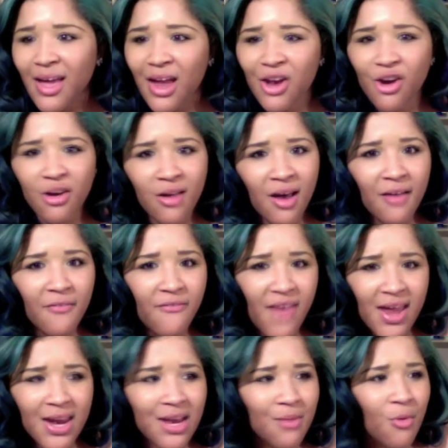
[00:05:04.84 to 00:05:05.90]
and you're not a
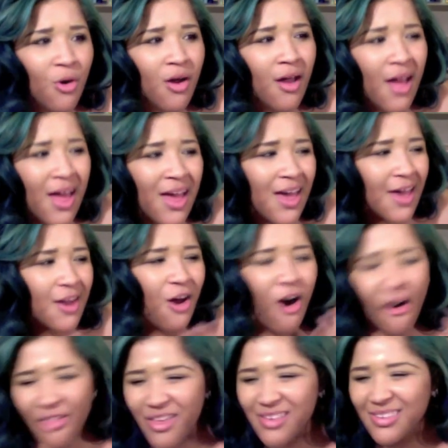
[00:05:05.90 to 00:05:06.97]
fan anymore and
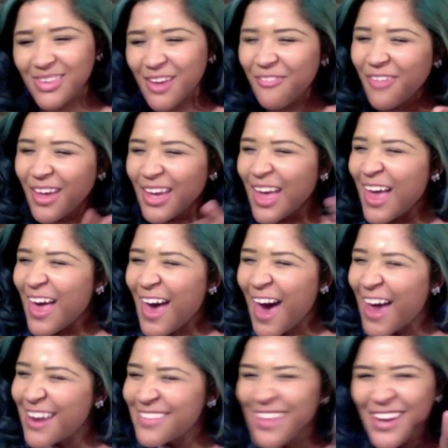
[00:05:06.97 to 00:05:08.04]
all this stuff. Like,
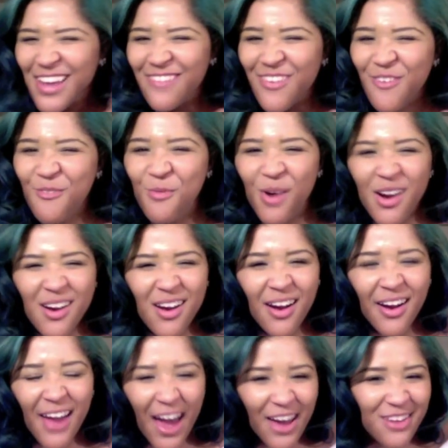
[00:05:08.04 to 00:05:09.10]
how does that even
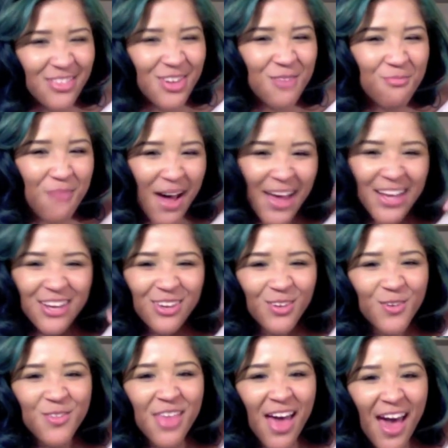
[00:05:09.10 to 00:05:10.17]
work? How does your mind
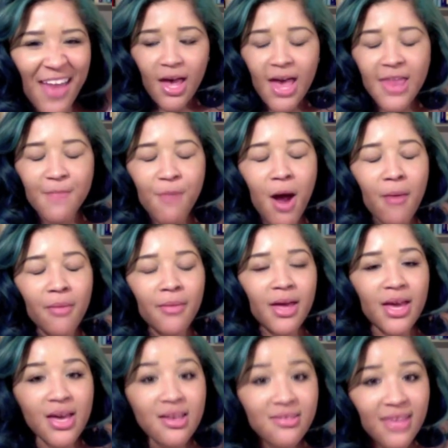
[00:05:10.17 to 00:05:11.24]
do that? And the problem
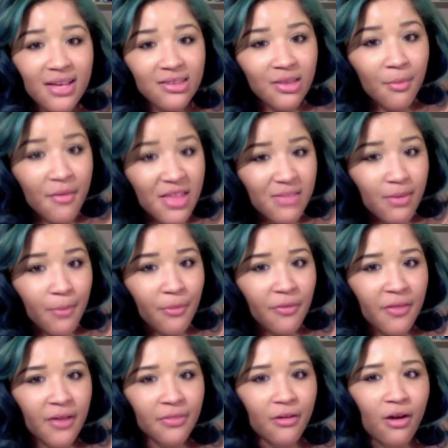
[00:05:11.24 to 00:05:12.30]
is that some of these people
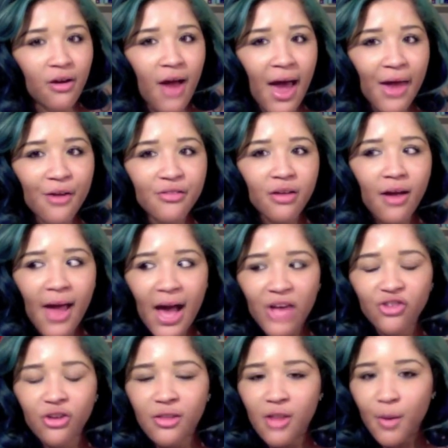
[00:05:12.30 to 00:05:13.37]
think their idols are
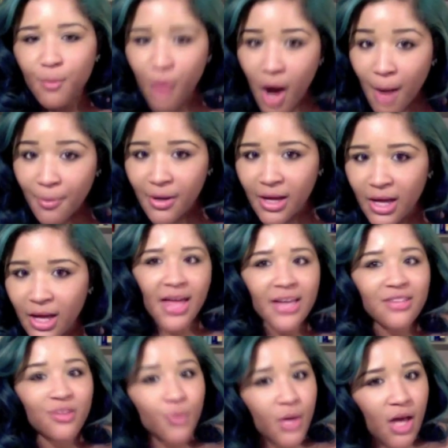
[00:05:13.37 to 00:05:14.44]
actually their property.
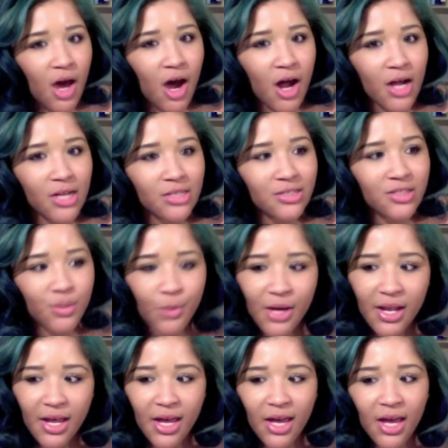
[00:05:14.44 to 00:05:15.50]
Sweetheart,
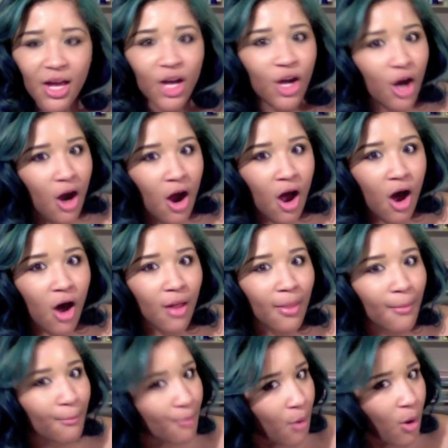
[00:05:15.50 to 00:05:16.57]
sweetie,
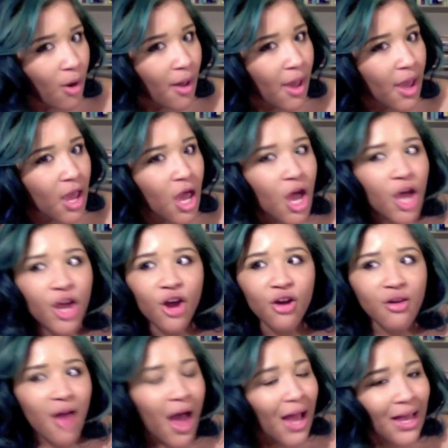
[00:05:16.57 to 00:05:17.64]
girl, boy,
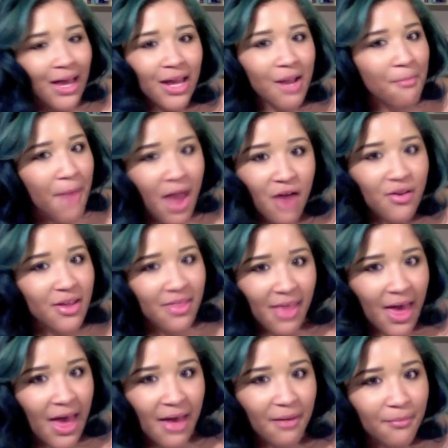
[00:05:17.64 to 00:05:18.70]
you're not gonna marry
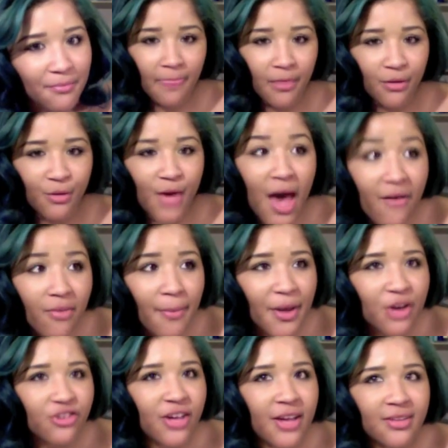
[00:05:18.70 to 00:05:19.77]
them. You have a
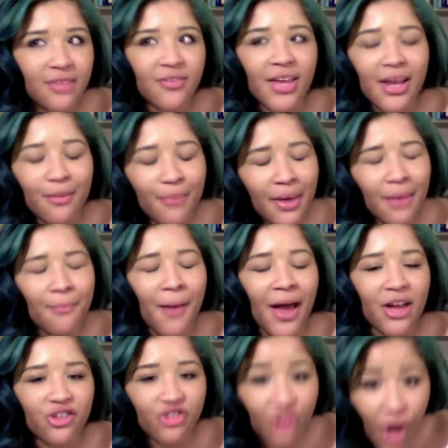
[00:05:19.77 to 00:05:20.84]
better chance of getting bitten by
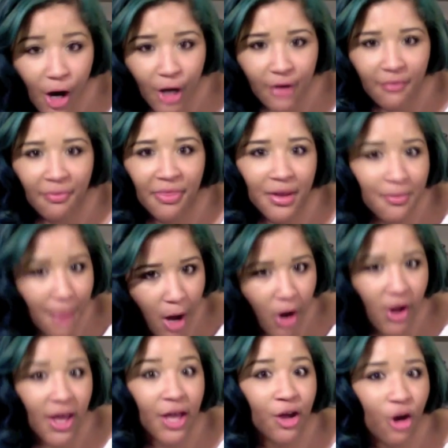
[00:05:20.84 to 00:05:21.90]
a shark than
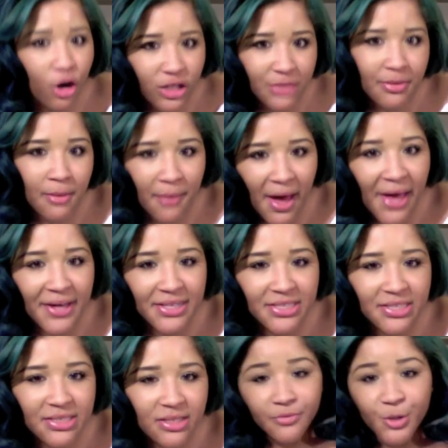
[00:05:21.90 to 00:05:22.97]
marrying your ultimate
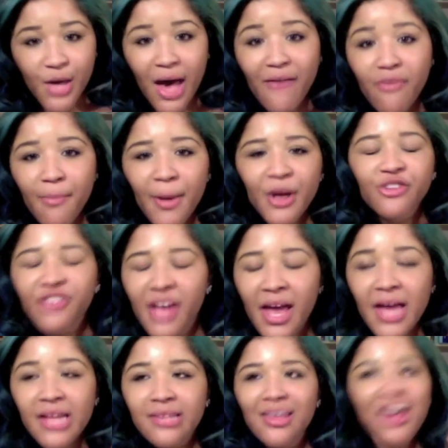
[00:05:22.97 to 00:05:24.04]
bias. You have a better
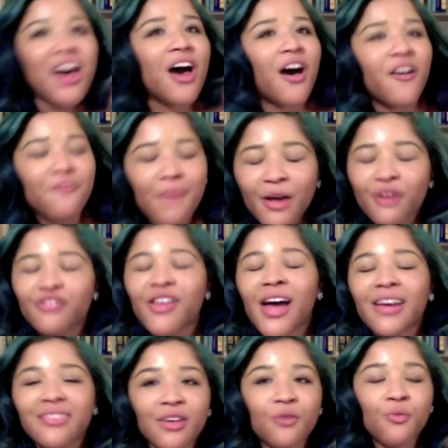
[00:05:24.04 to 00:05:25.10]
chance of Michael
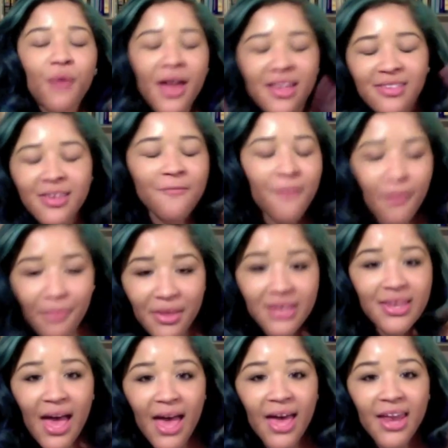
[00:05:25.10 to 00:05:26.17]
Jackson raising from the
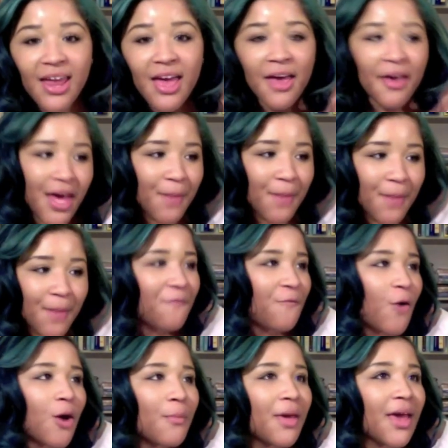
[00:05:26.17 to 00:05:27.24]
dead and
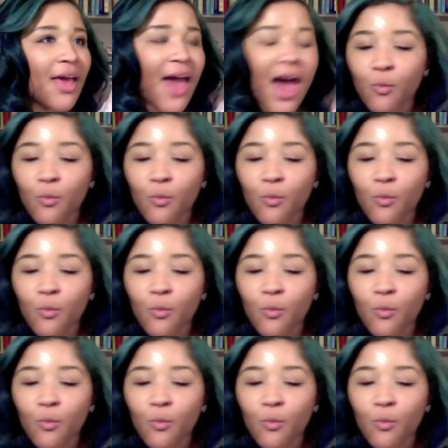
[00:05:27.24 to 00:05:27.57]
performing at